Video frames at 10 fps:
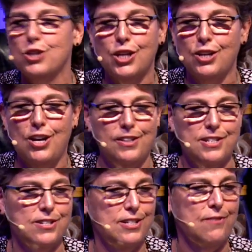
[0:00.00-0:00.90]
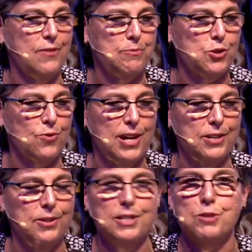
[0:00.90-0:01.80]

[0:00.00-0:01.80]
Look at all this stuff I'm surrounded with.